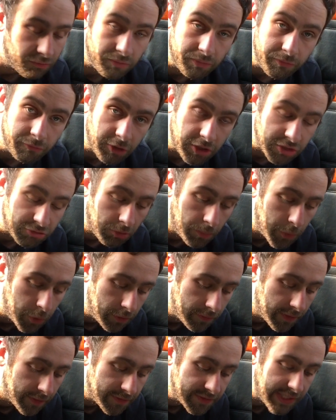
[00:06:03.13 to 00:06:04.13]
rust
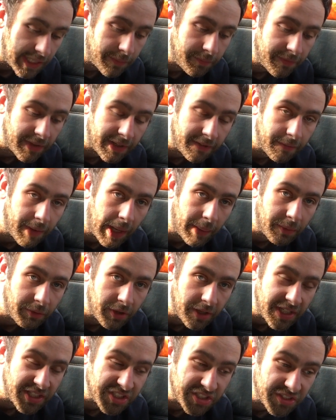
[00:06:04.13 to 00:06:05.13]
remover, same thing from
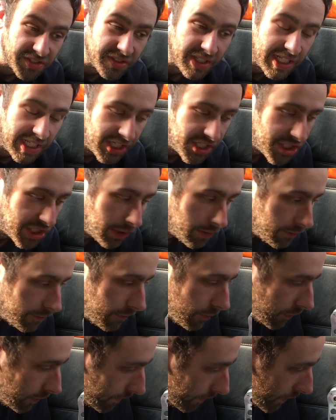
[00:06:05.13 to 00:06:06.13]
Hammerite, just in a gel
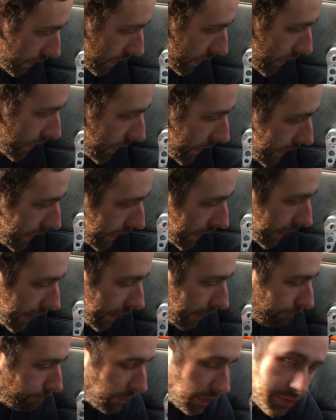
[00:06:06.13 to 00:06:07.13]
form.
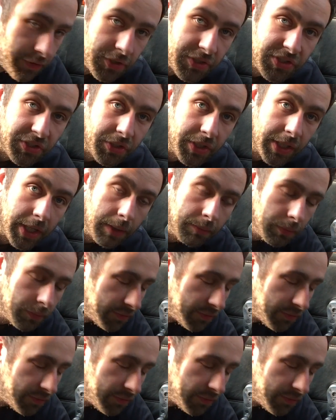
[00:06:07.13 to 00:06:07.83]
I've used it on the clubman